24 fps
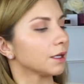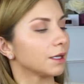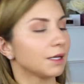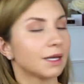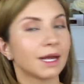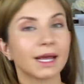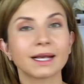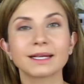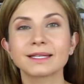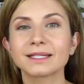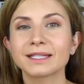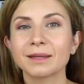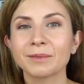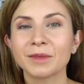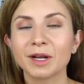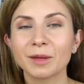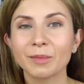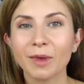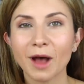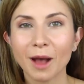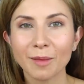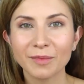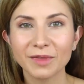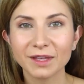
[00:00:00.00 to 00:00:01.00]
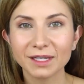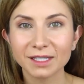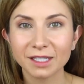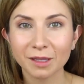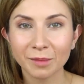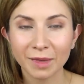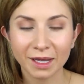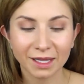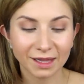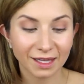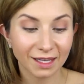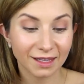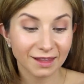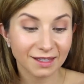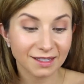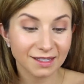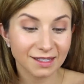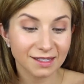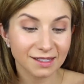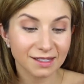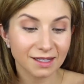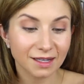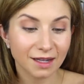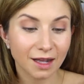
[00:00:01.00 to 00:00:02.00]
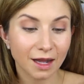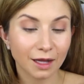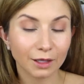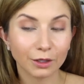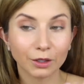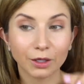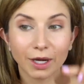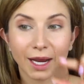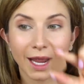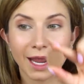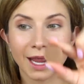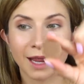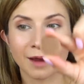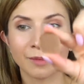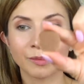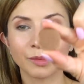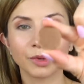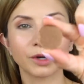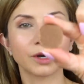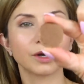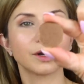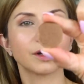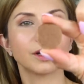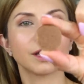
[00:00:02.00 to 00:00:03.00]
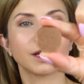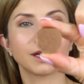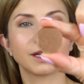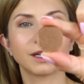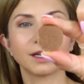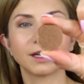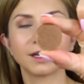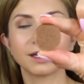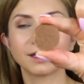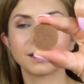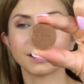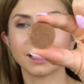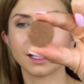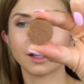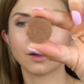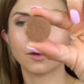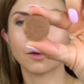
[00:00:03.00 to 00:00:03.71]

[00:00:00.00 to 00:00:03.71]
Next, I'm going to pop this on my lid. This is the color Amber, and it is a